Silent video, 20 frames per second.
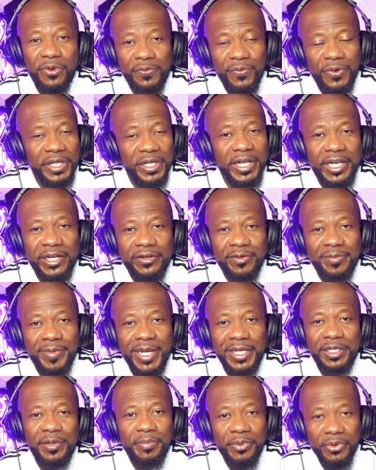everybody to
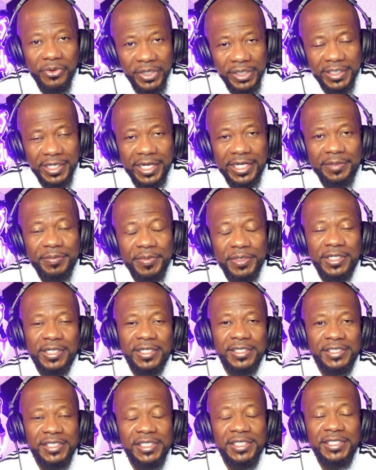boycott it because
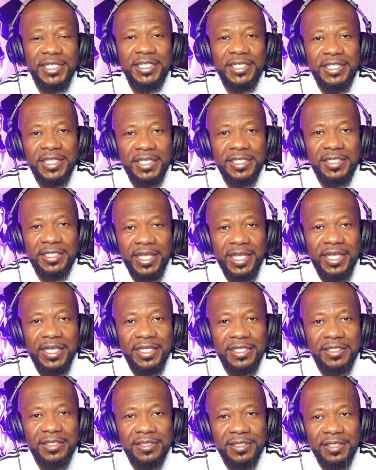she didn't get
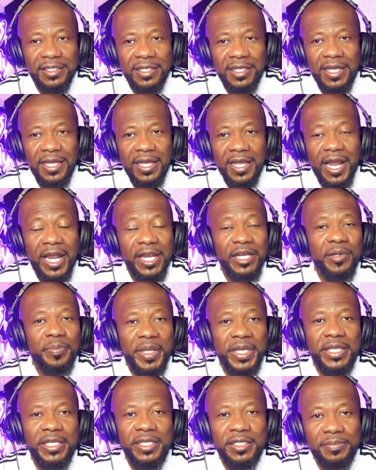a higher
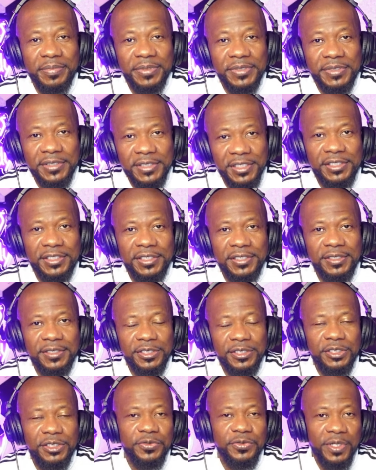paying position to
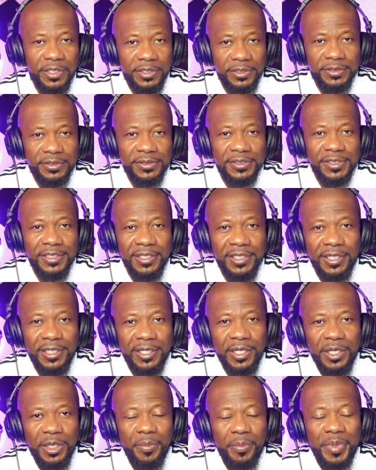do hers.
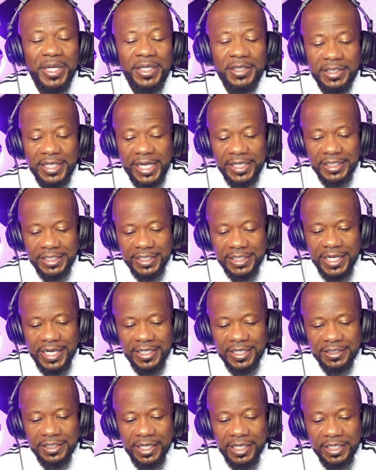But like the guy,
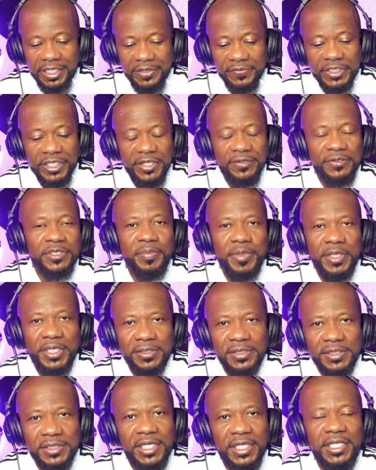like even David Chappelle
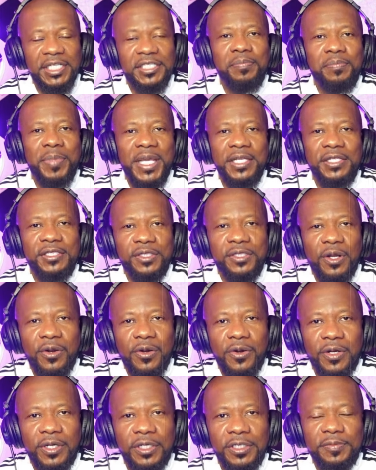said, it's based
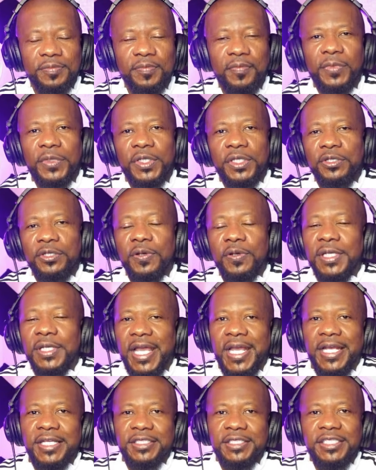on your
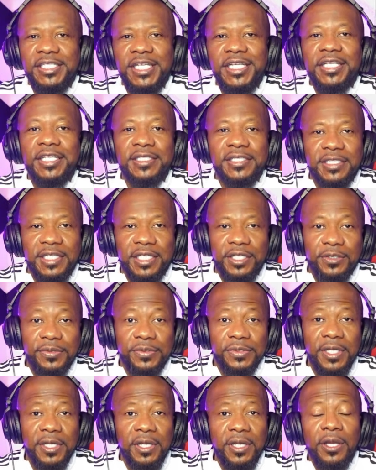last ticket sales
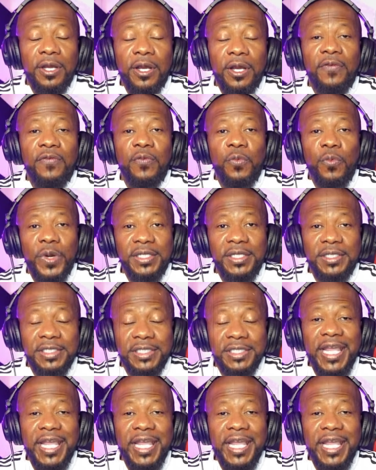of what they